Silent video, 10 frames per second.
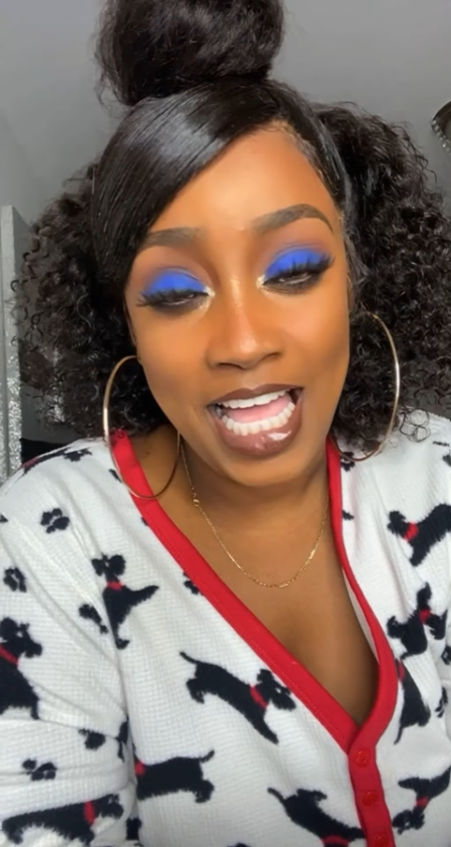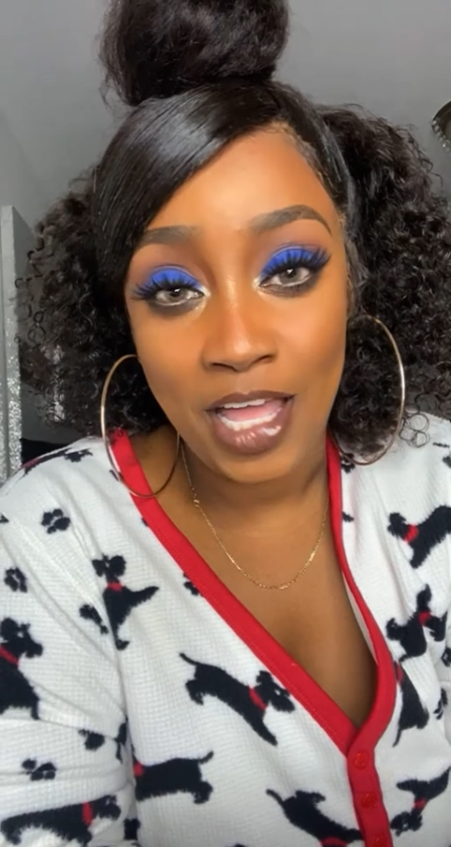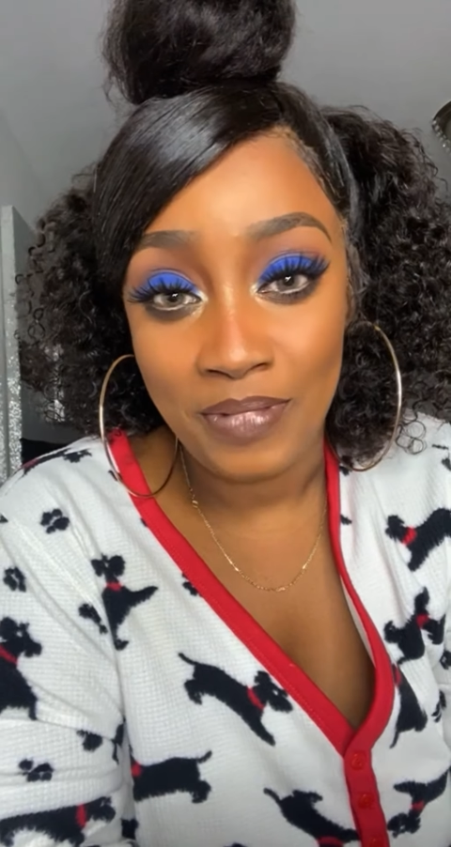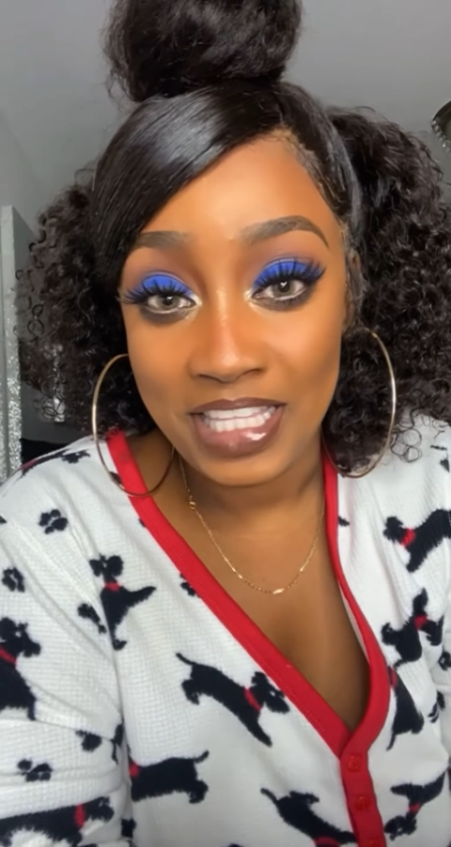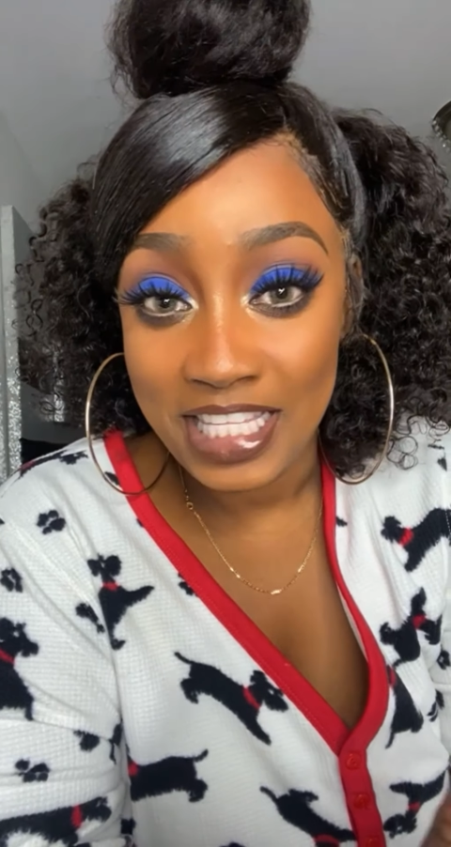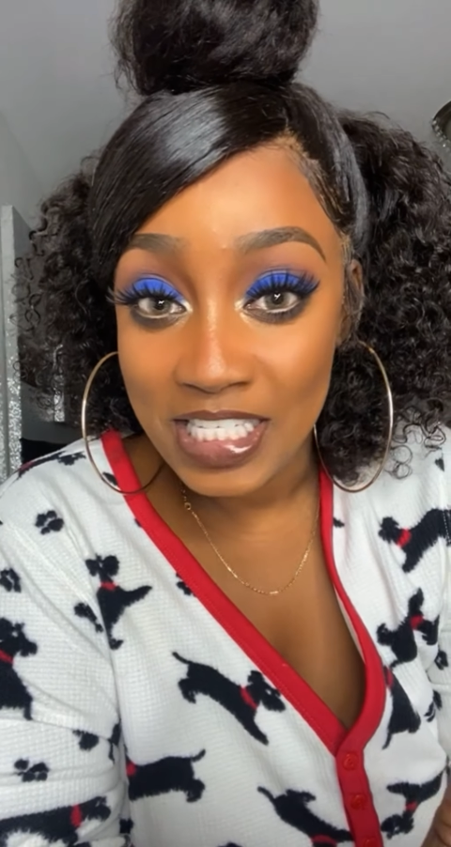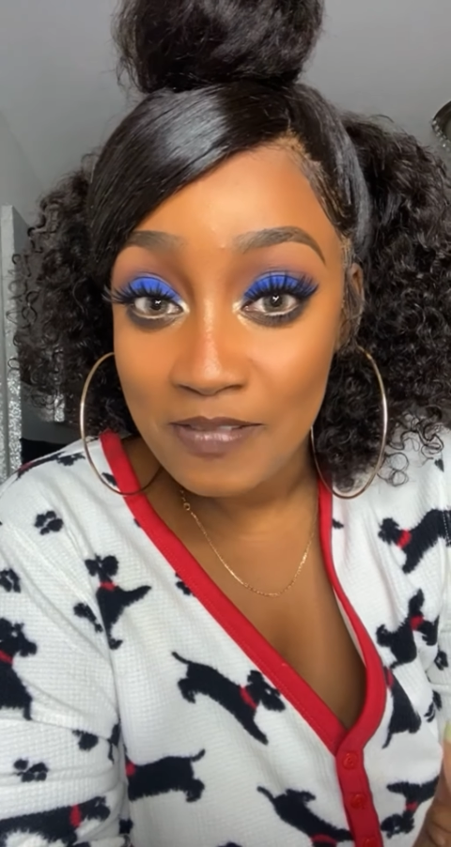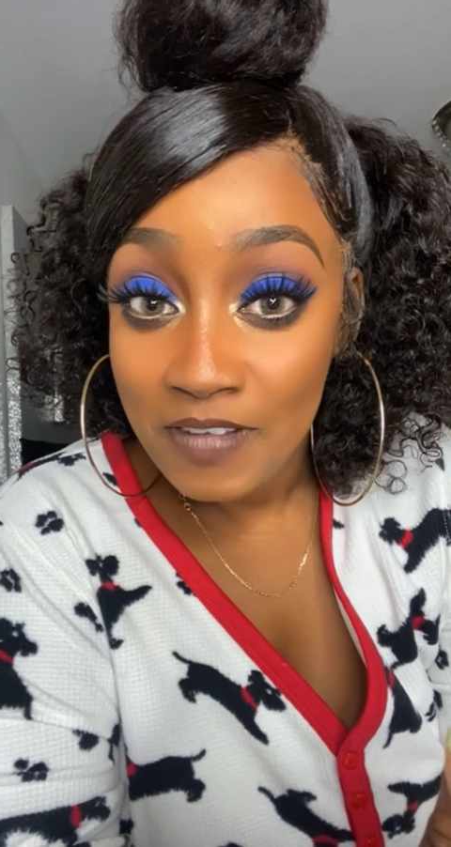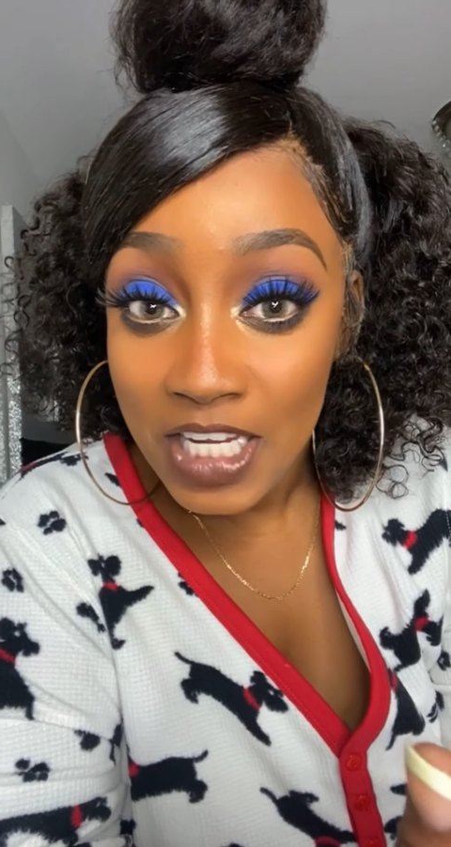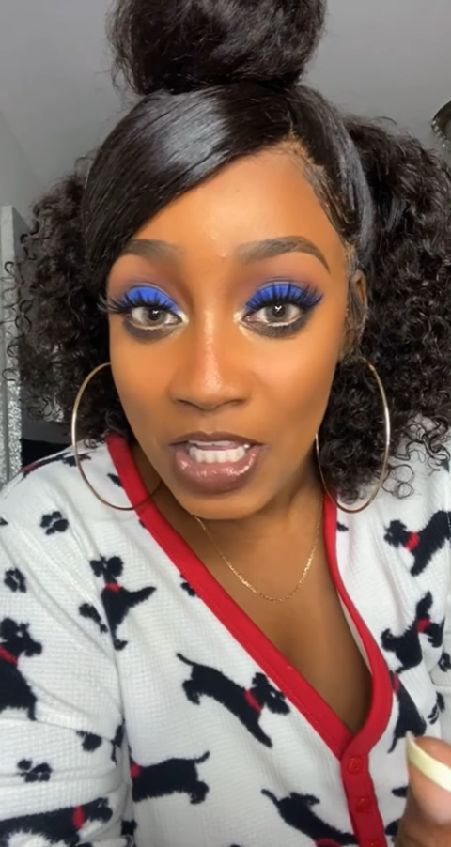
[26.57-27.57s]
In this
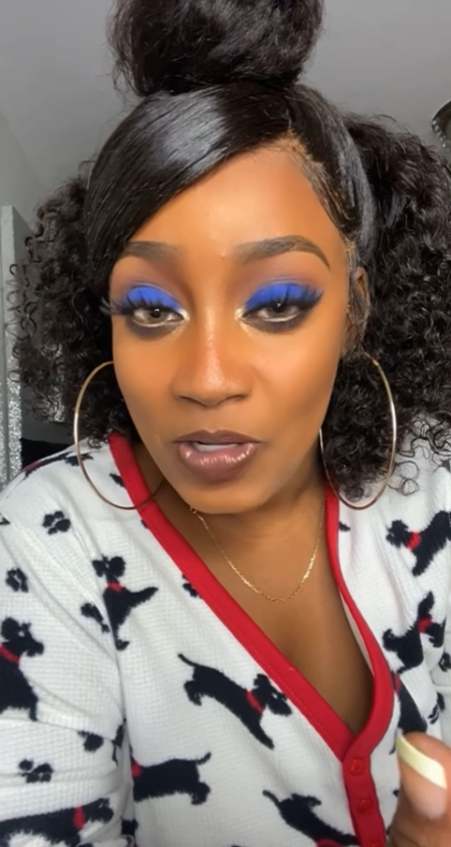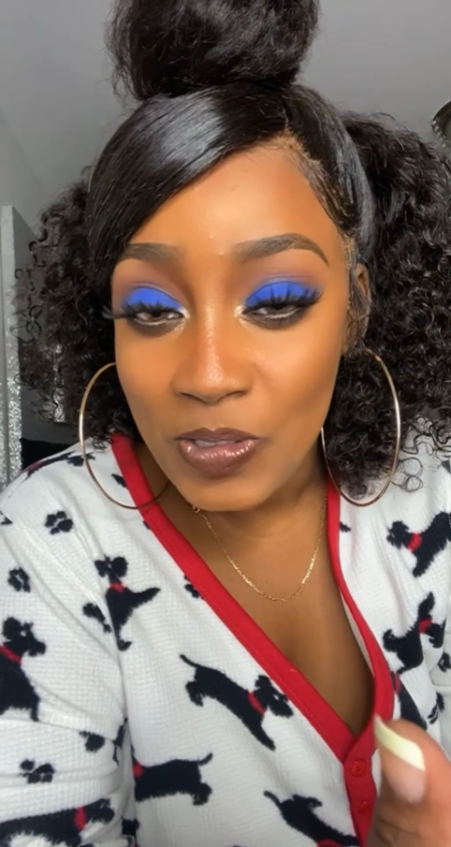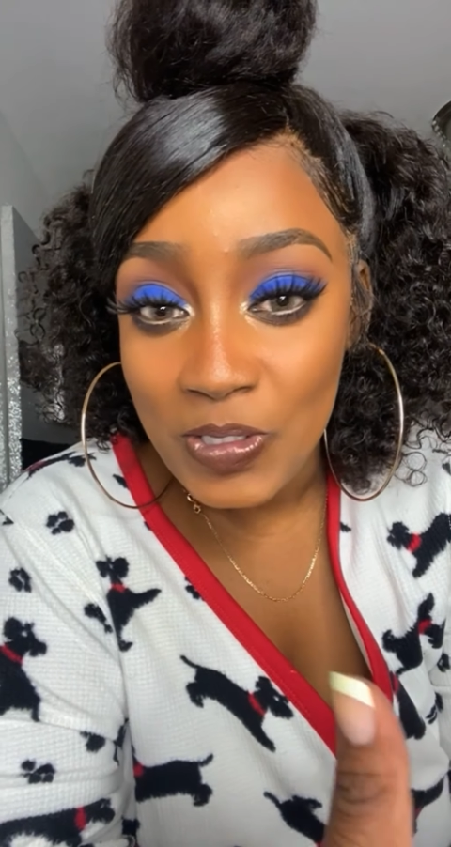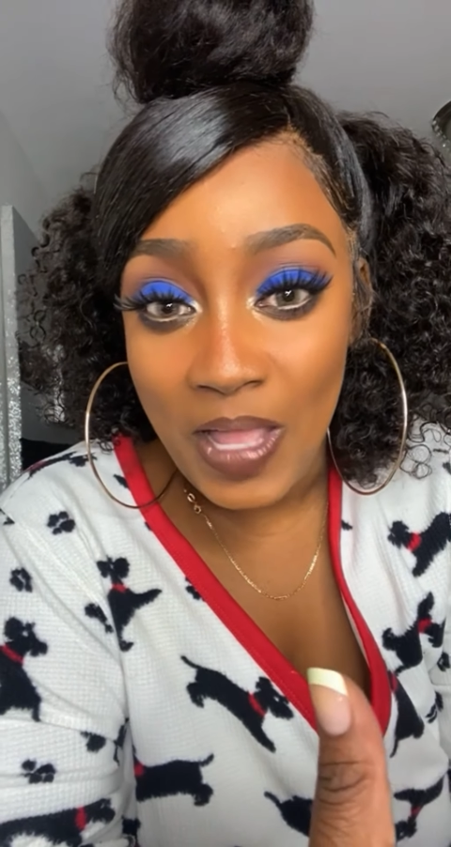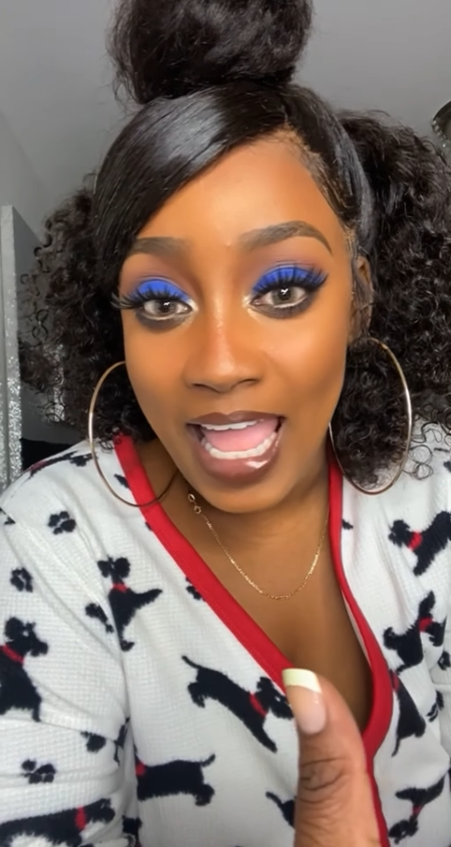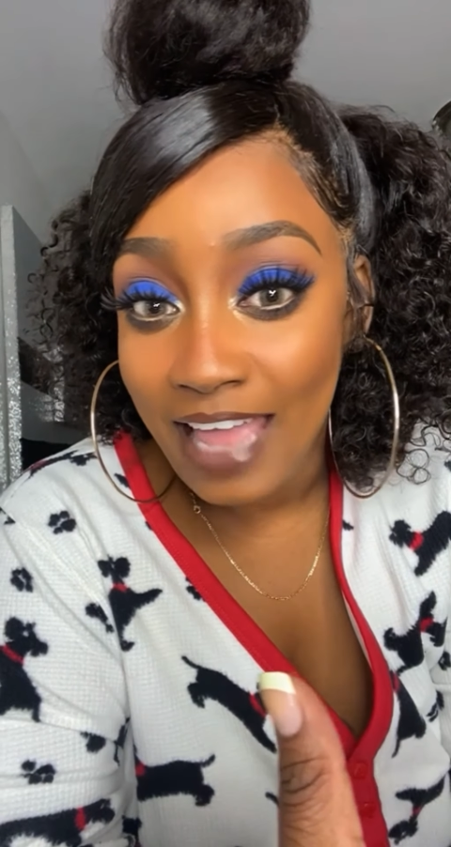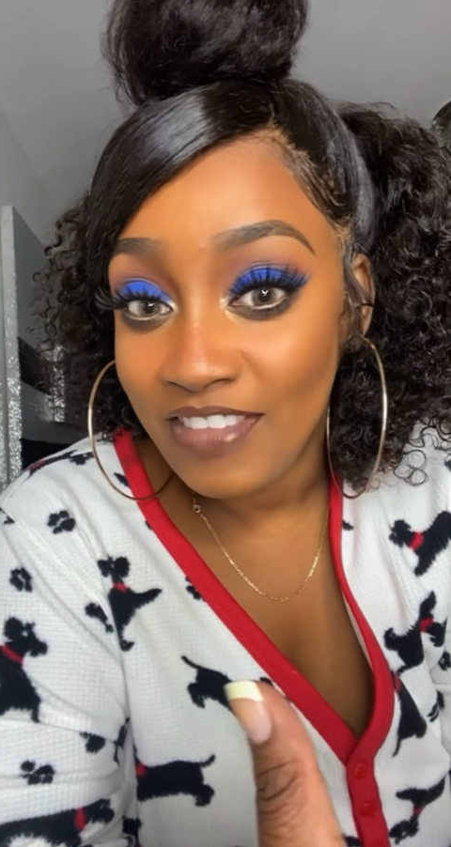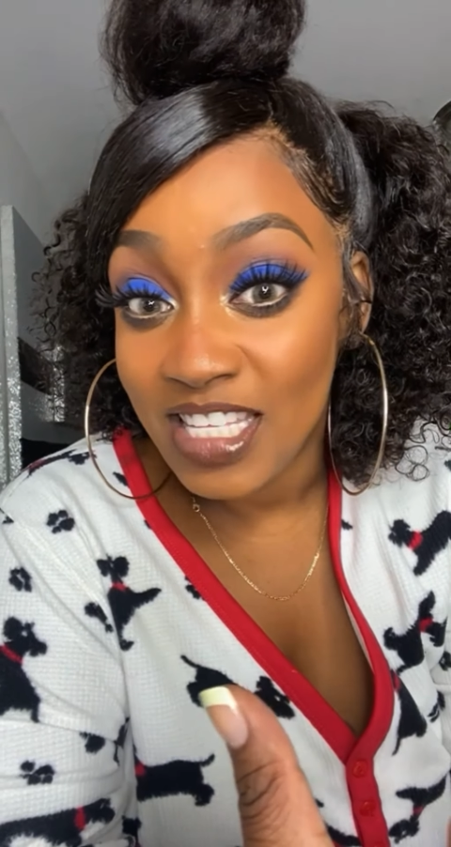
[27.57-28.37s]
video, so I have